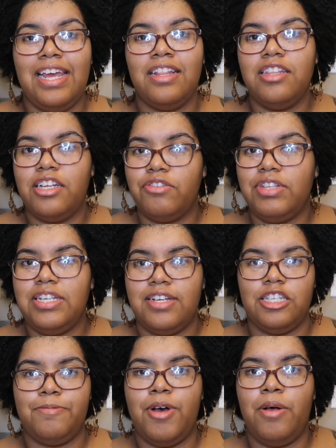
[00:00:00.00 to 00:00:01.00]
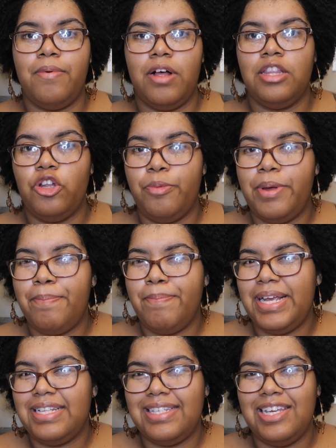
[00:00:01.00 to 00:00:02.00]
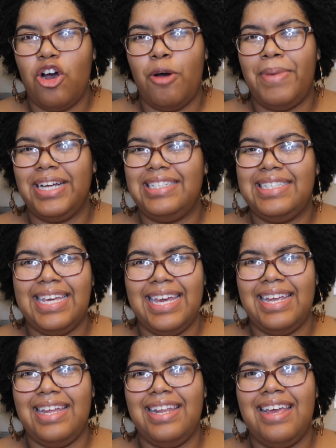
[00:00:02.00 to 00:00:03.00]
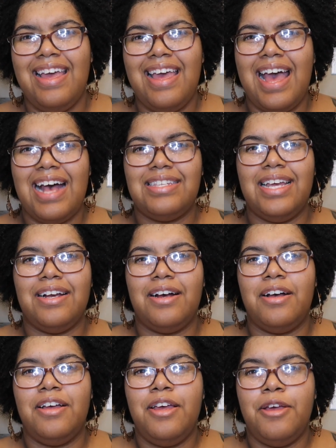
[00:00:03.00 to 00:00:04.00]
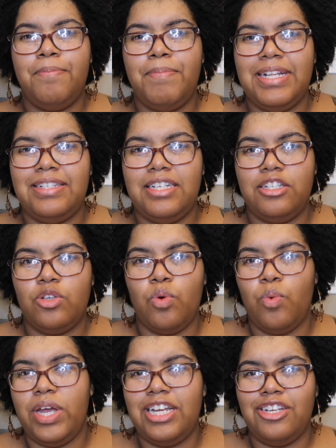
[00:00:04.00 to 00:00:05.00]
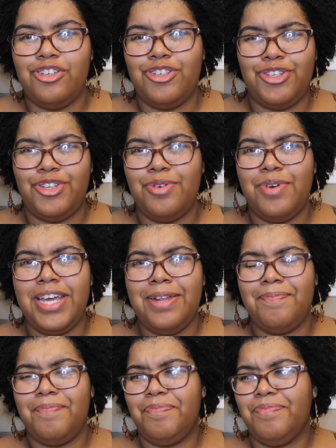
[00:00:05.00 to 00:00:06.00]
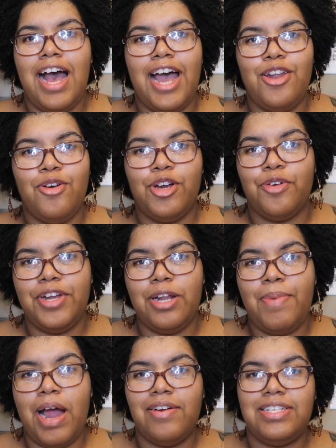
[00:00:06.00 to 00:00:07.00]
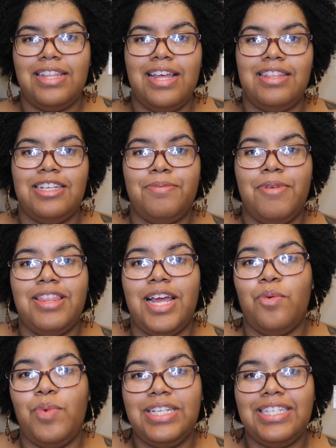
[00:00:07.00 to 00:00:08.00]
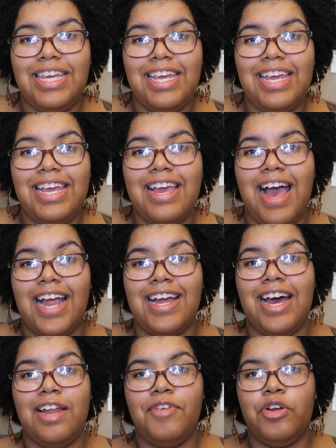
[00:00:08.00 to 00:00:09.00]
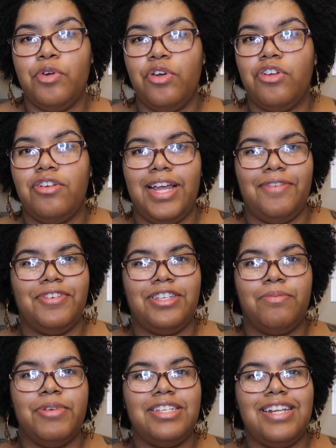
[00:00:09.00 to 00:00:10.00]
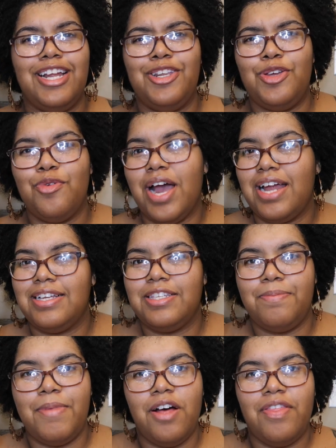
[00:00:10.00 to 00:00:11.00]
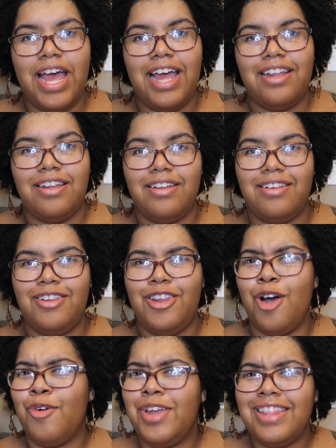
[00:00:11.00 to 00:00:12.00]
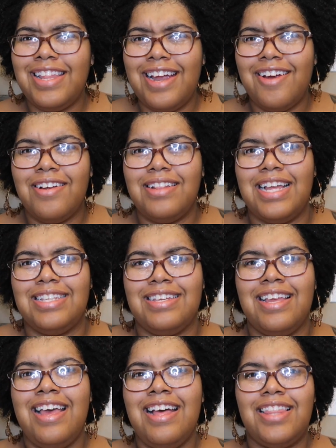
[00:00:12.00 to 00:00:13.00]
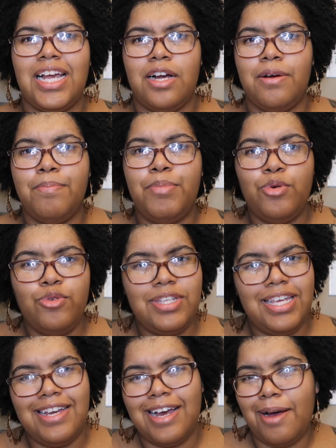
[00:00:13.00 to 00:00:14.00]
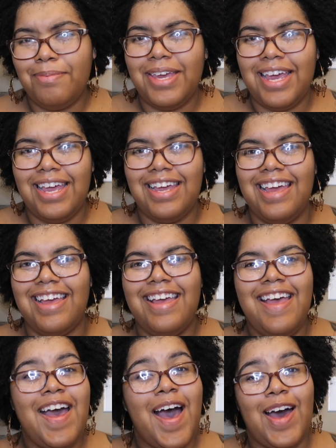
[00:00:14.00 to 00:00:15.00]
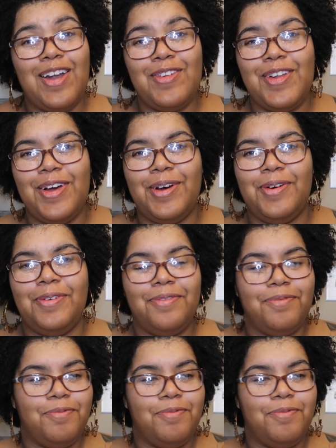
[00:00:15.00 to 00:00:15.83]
It literally does smell a little bit minty on my skin. It has like a minty twinge to it. I know Karina Pyre said that this smelled like whiskey. I kind of agree with her. Like, for some reason I do kind of smell that note in there that's like a boozy cupcake. I don't know.